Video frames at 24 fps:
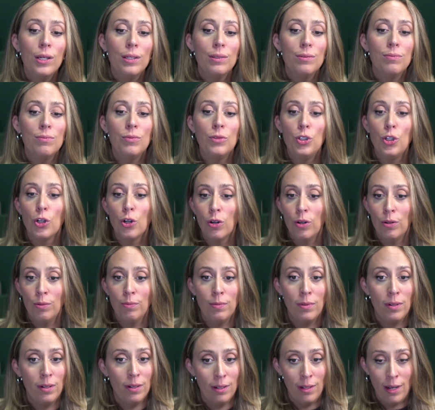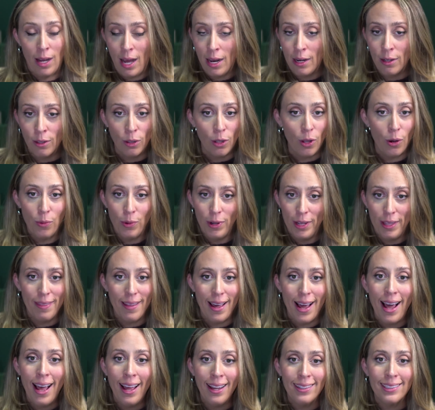you're not alone in
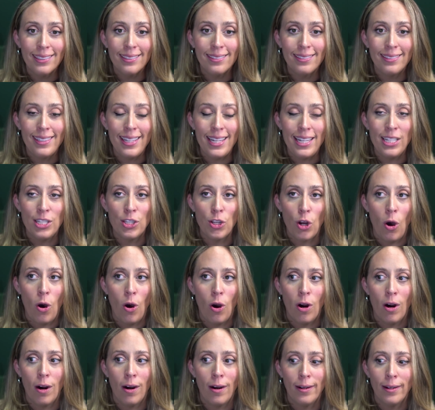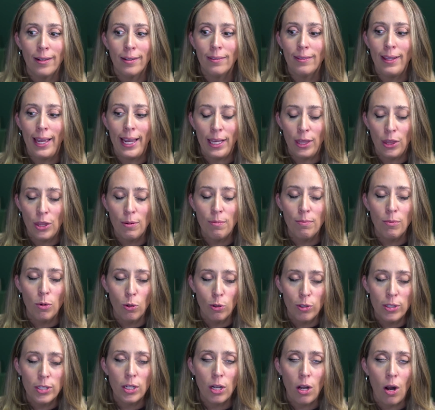that. These are like the
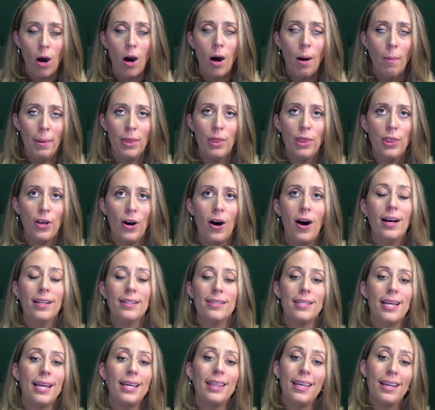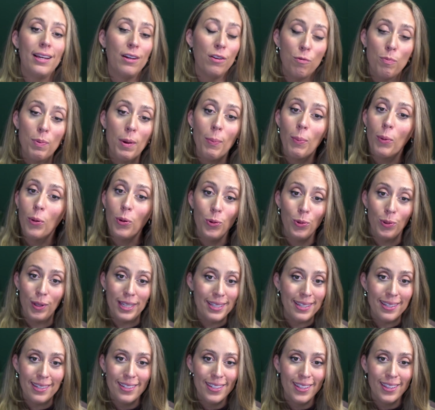most common thoughts, I think, of people who
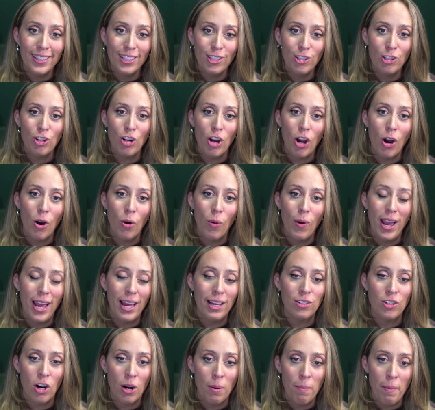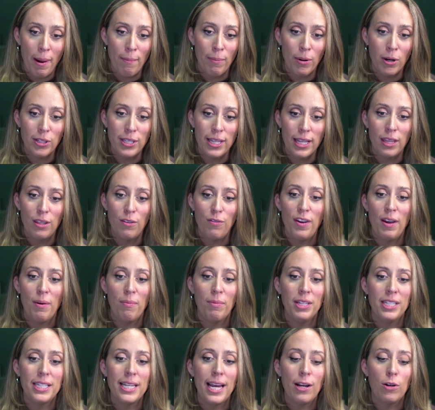listen to this show and are members at the
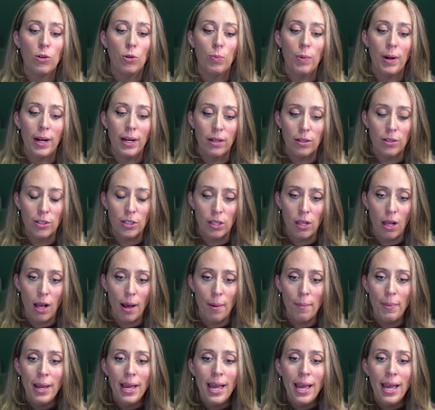Family Cyclebreakers Club.